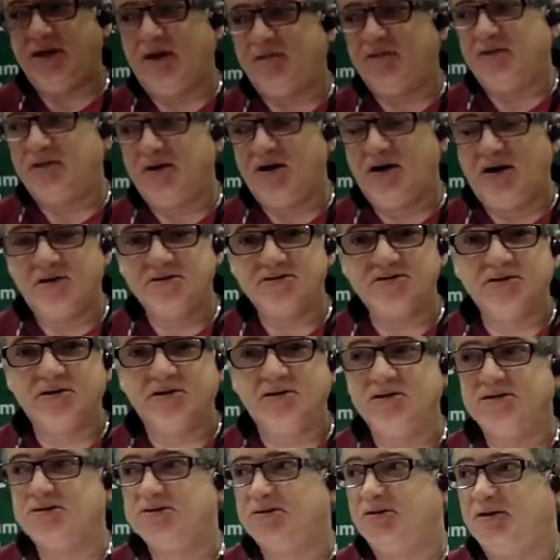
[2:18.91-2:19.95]
you have to
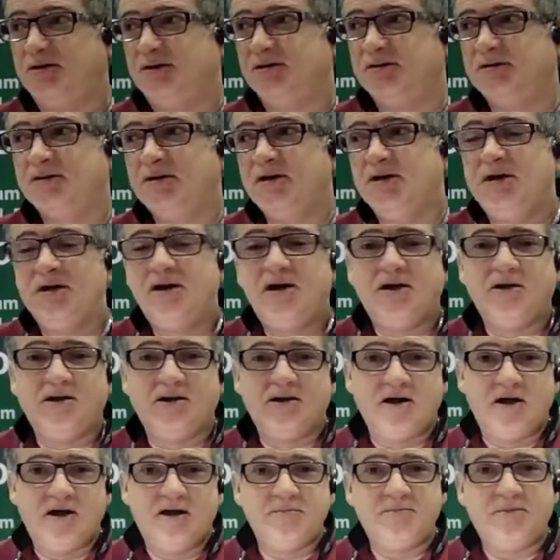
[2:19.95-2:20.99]
constantly stir it. And
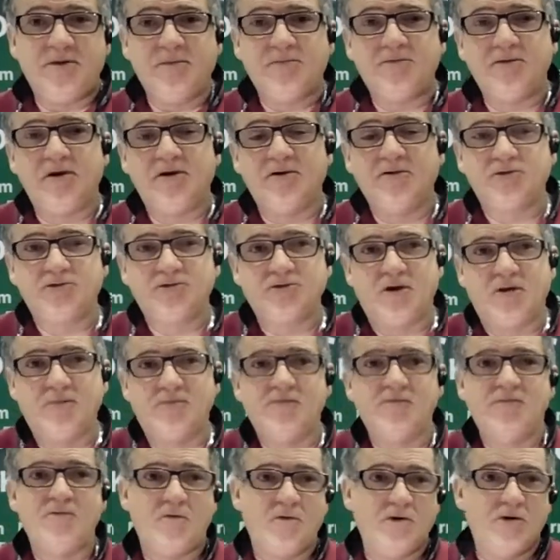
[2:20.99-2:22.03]
a lot of people will drop
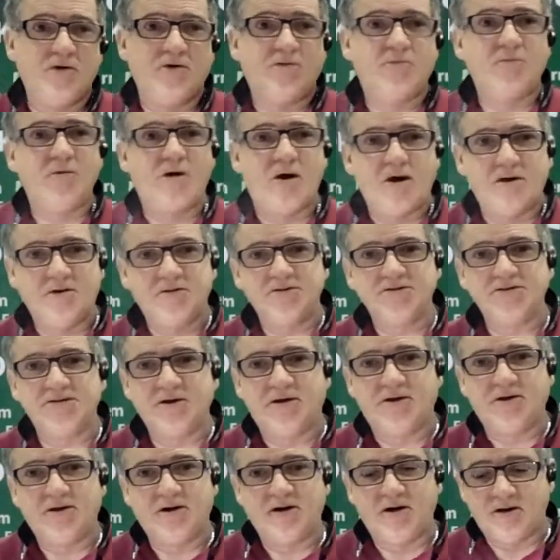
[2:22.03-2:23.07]
with oil or water to
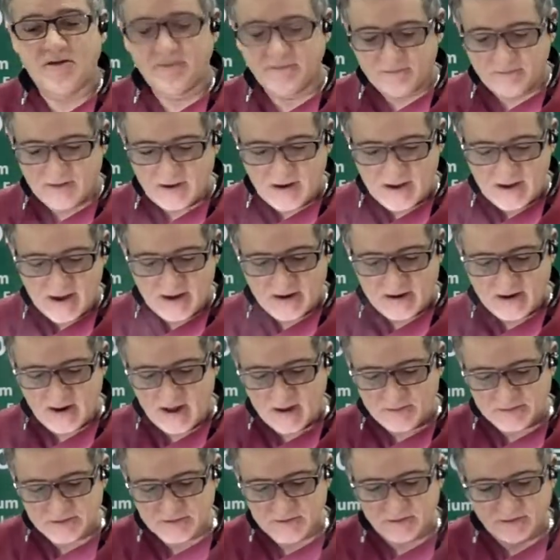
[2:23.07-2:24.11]
start it off. I added
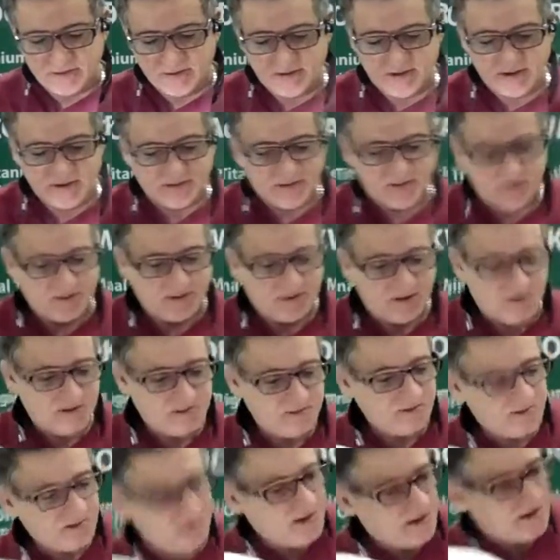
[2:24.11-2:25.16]
absolutely nothing at all.
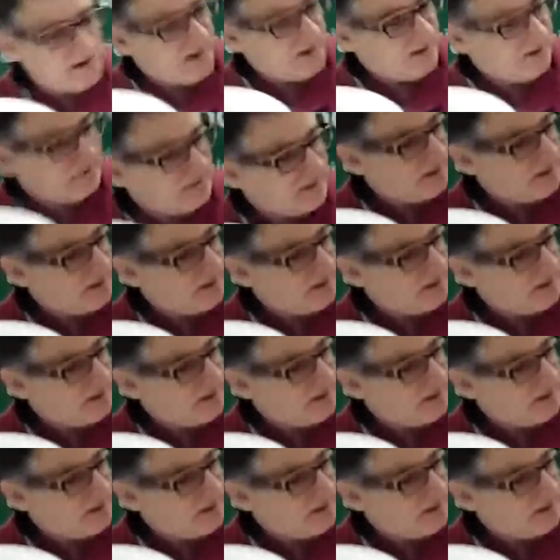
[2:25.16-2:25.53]
And